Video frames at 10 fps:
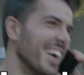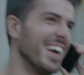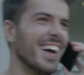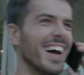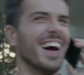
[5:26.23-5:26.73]

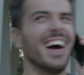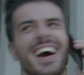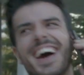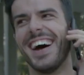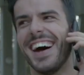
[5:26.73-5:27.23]
Do you think
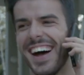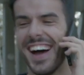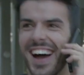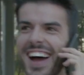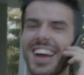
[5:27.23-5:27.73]
he goes
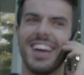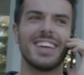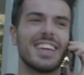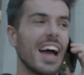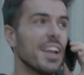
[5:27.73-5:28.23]
outside to
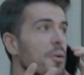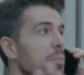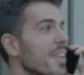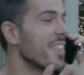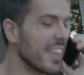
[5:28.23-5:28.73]
talk on his
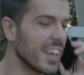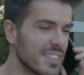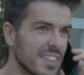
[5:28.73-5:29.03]
phone?